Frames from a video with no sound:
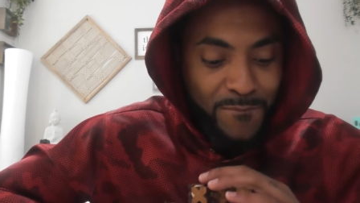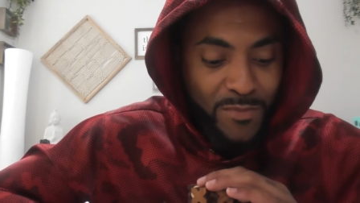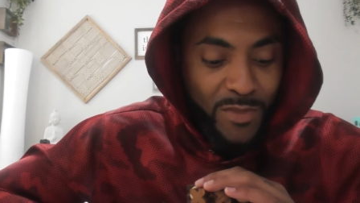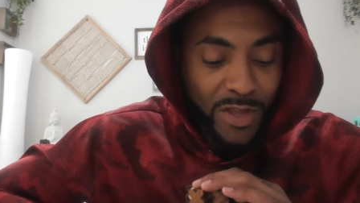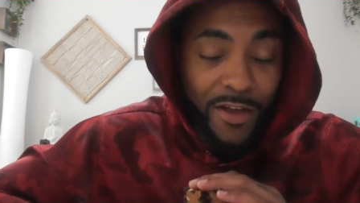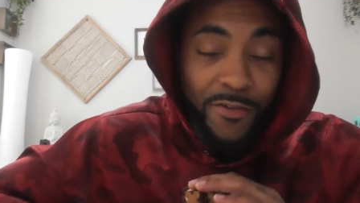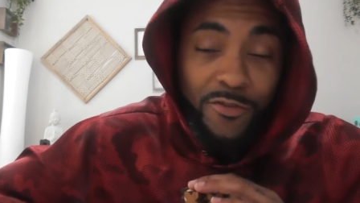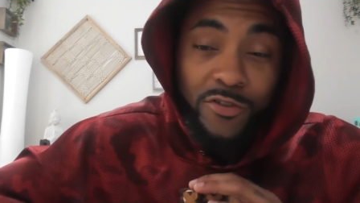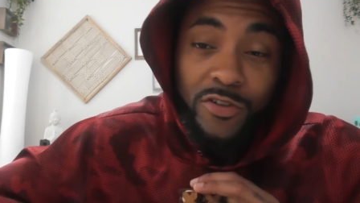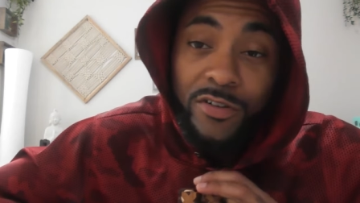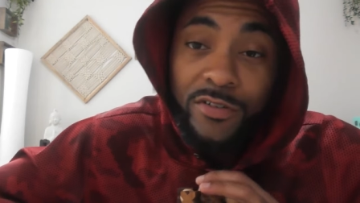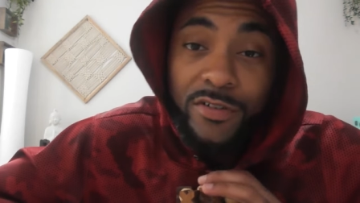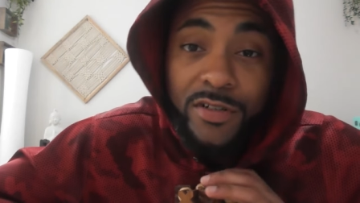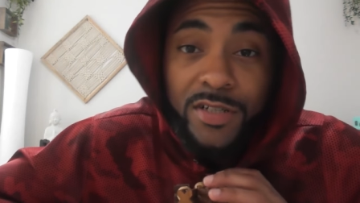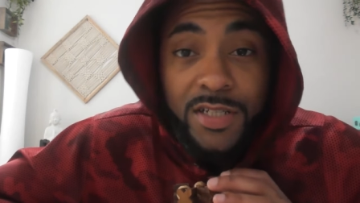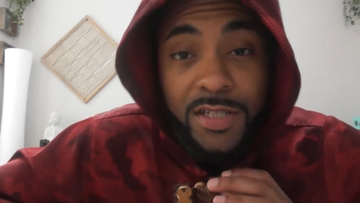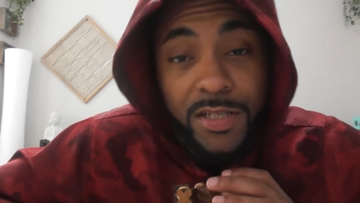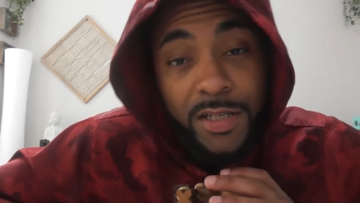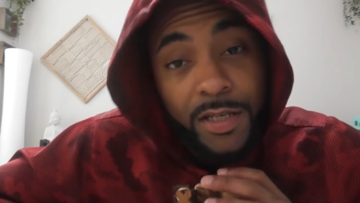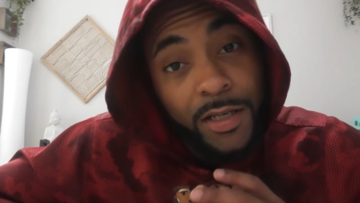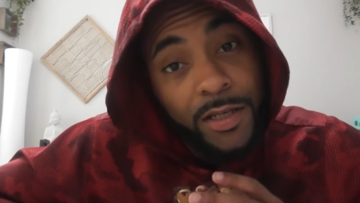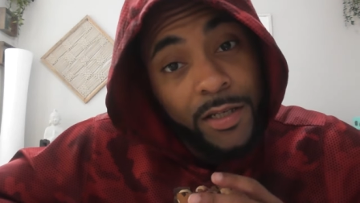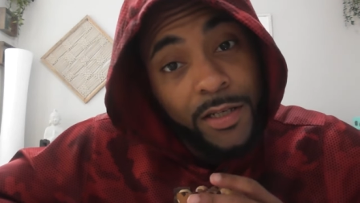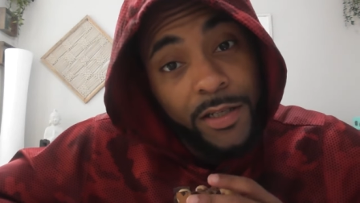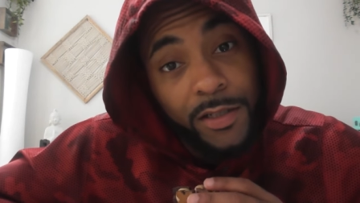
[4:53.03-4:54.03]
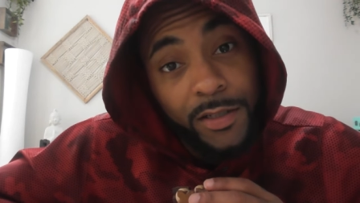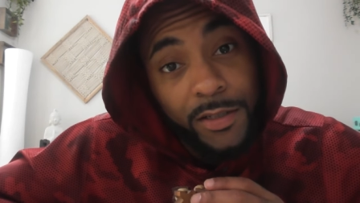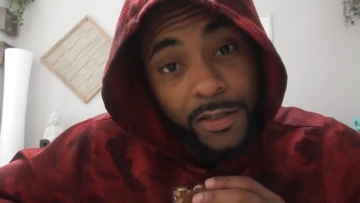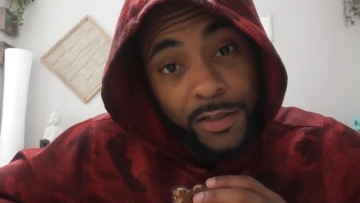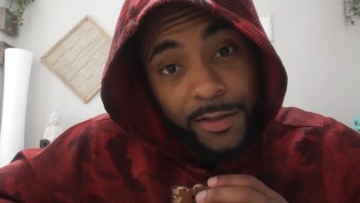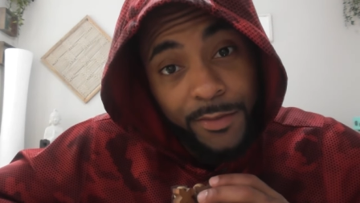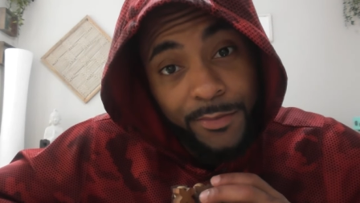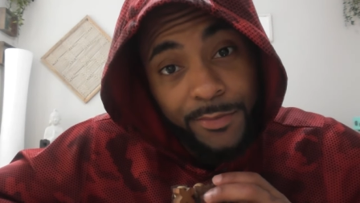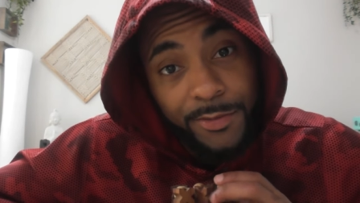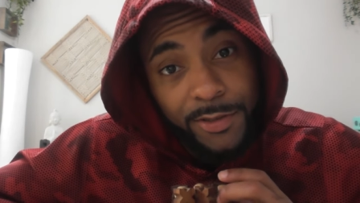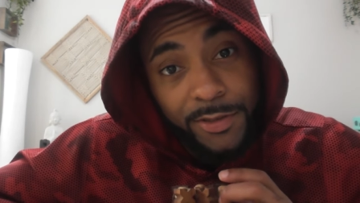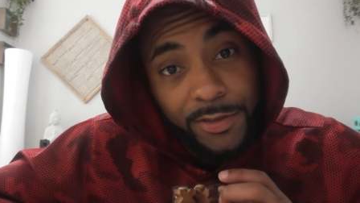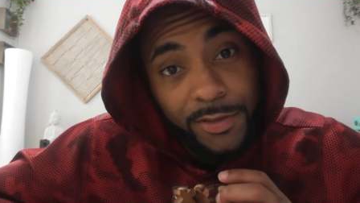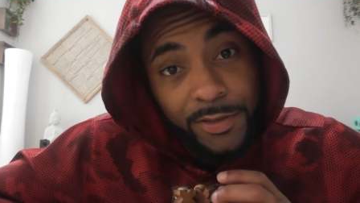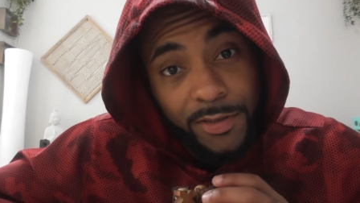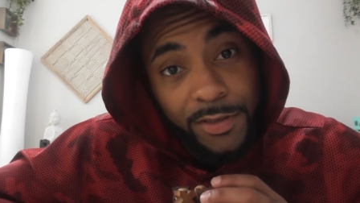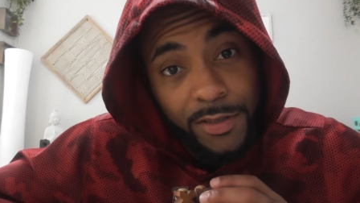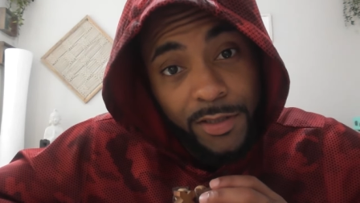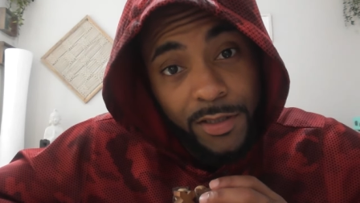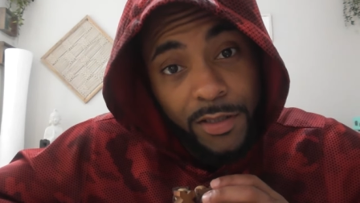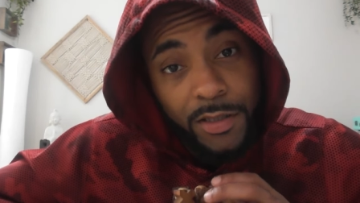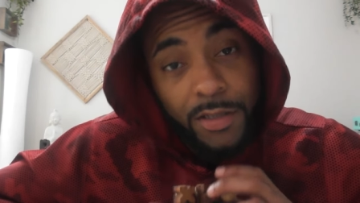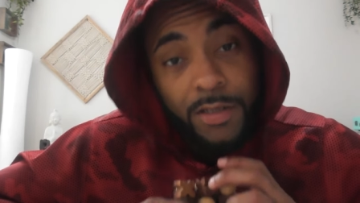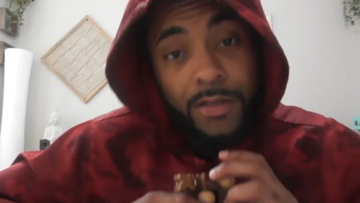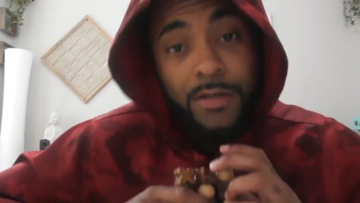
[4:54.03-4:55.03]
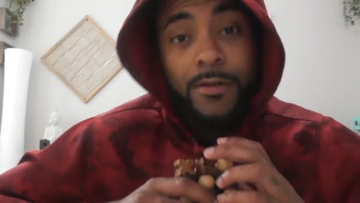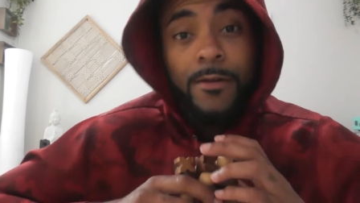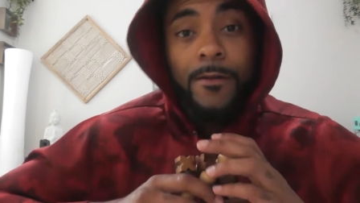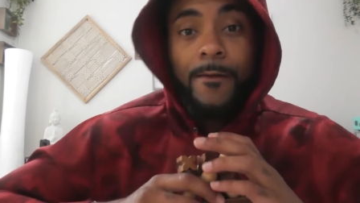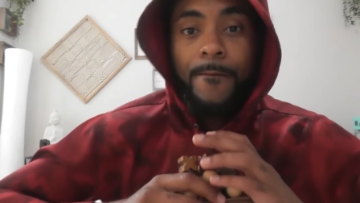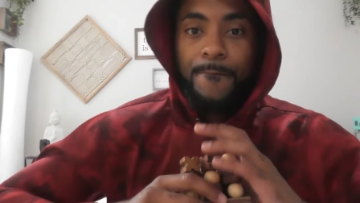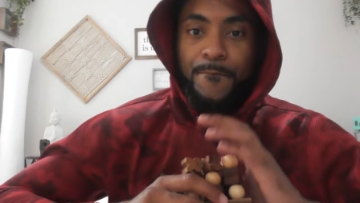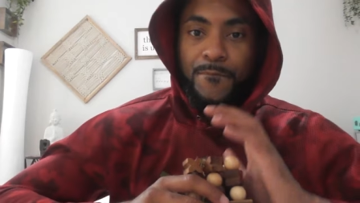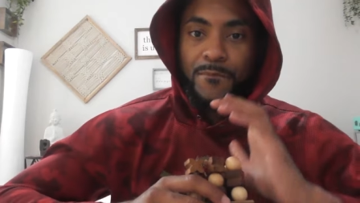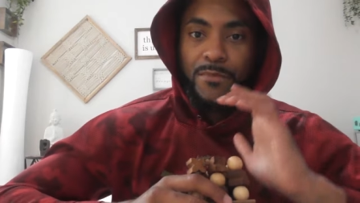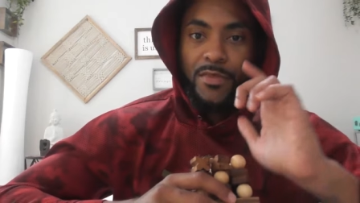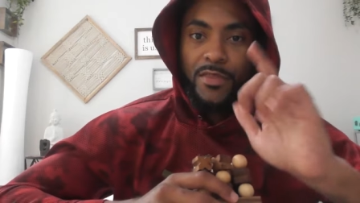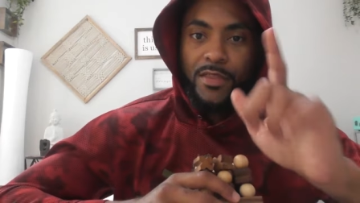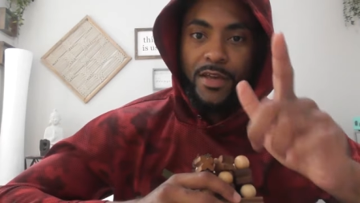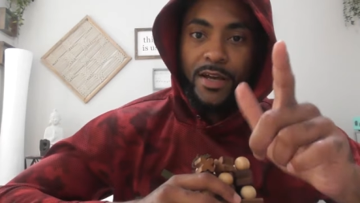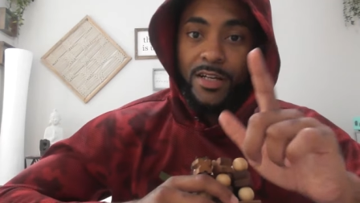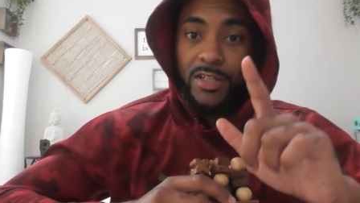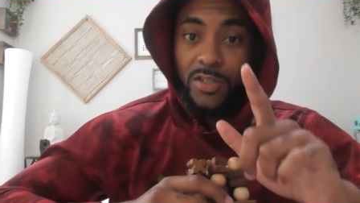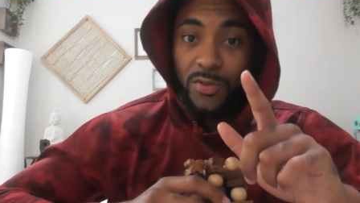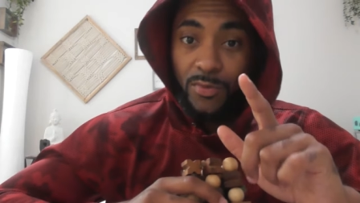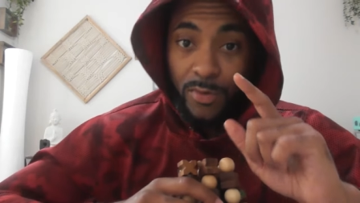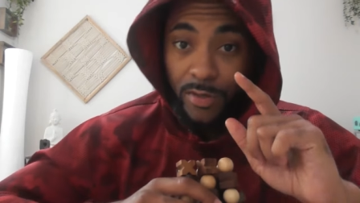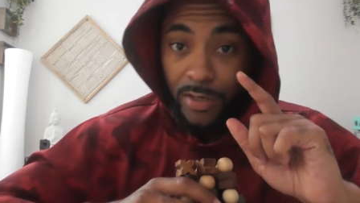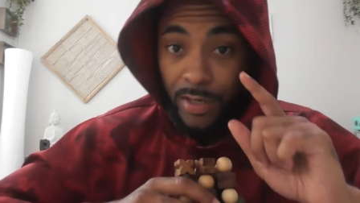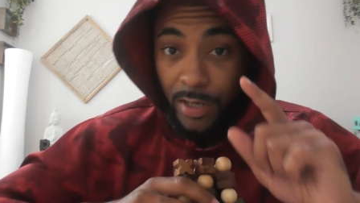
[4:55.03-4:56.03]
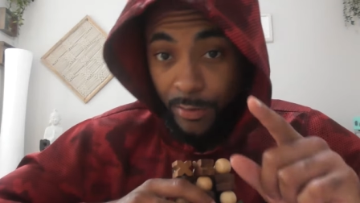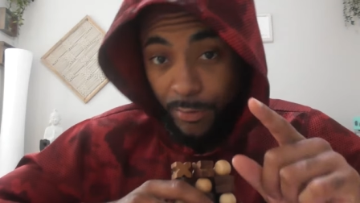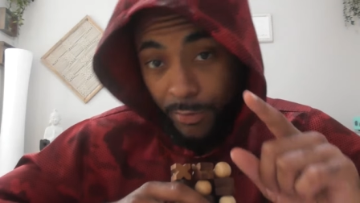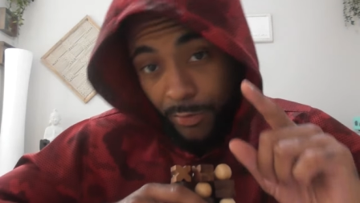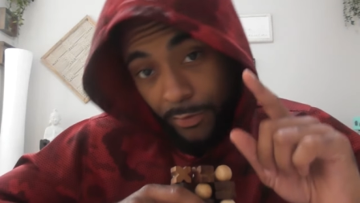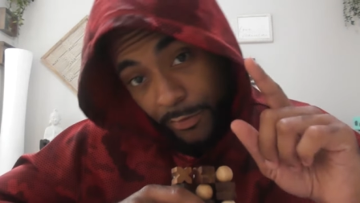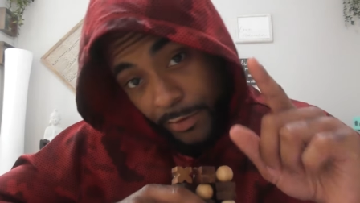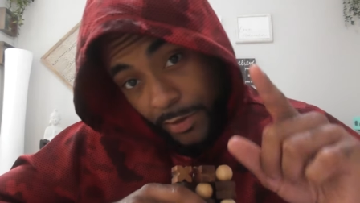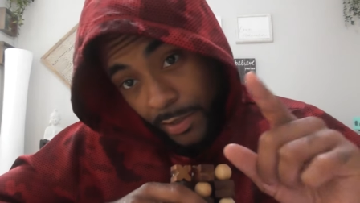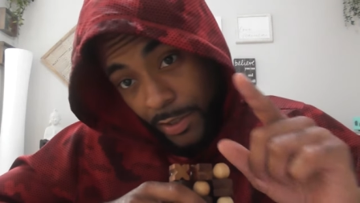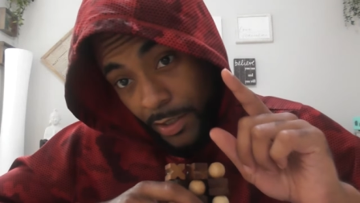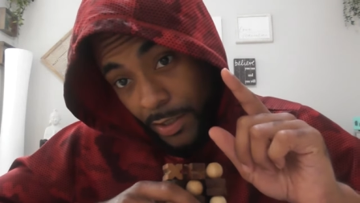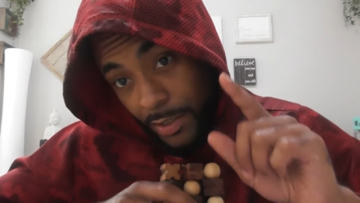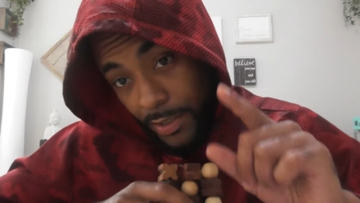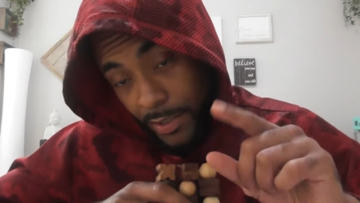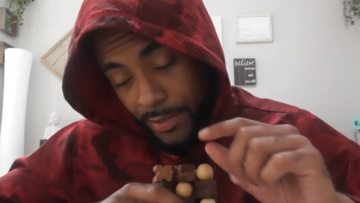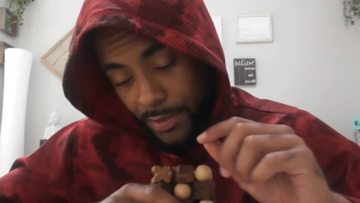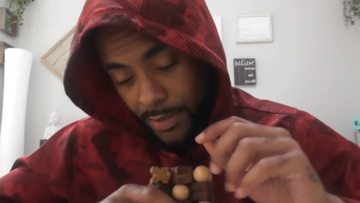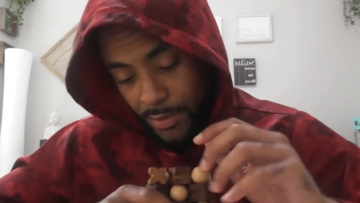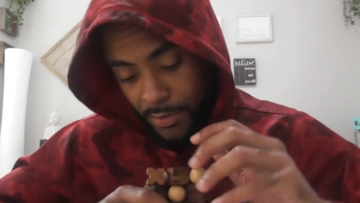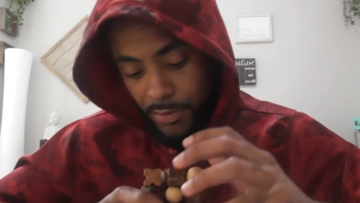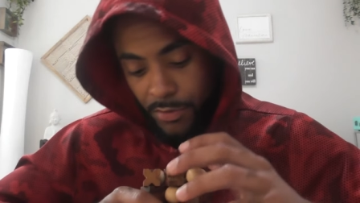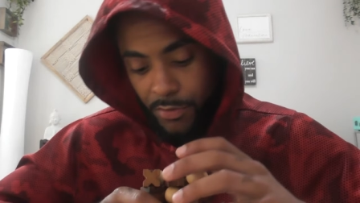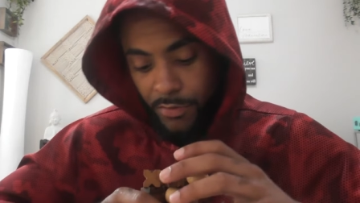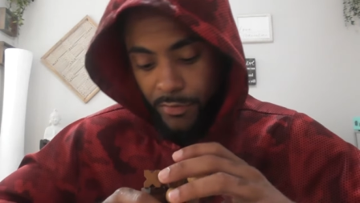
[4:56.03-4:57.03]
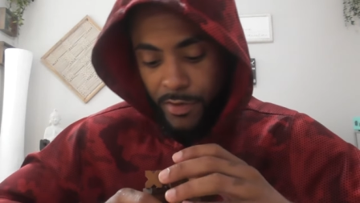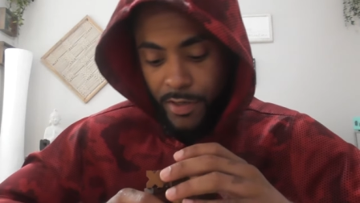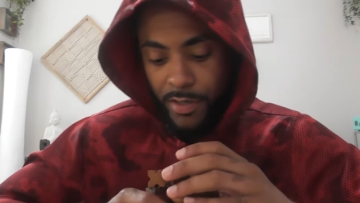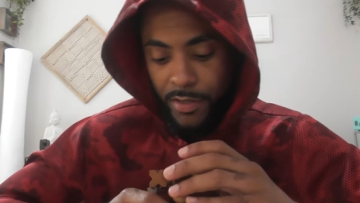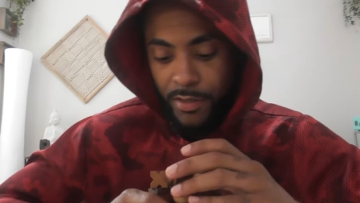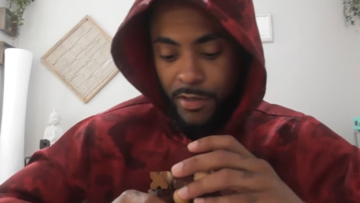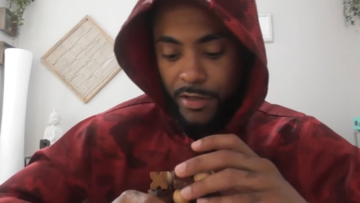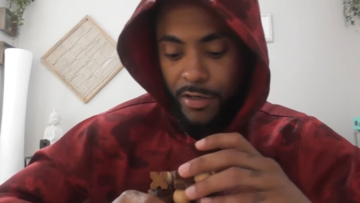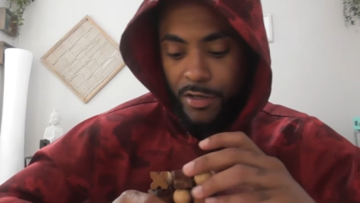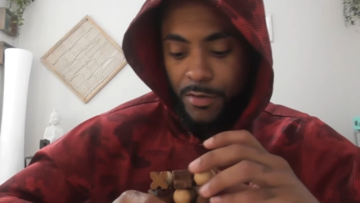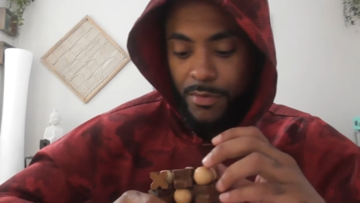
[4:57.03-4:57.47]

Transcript: Have you ever skinny dipped? That's one I would really like to know right there,